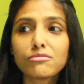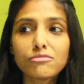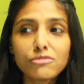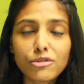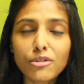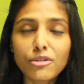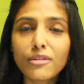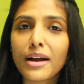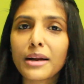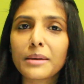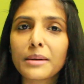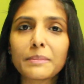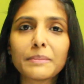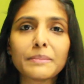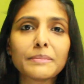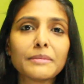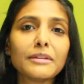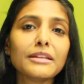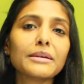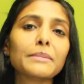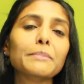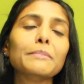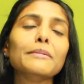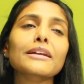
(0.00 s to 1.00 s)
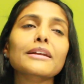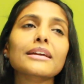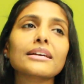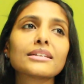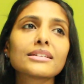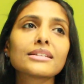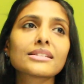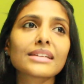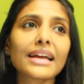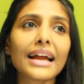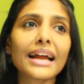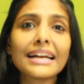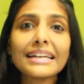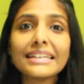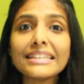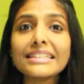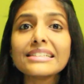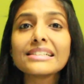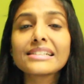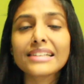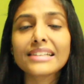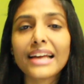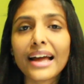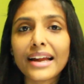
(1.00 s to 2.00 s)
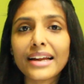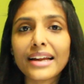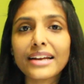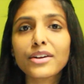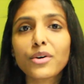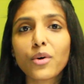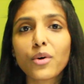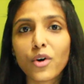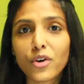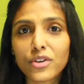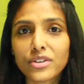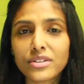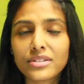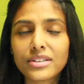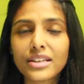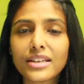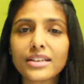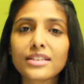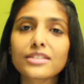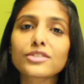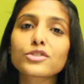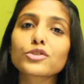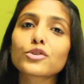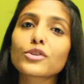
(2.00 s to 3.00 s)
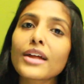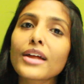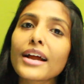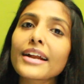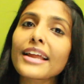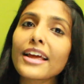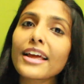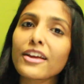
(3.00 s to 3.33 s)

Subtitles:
look at the place and decide on things so that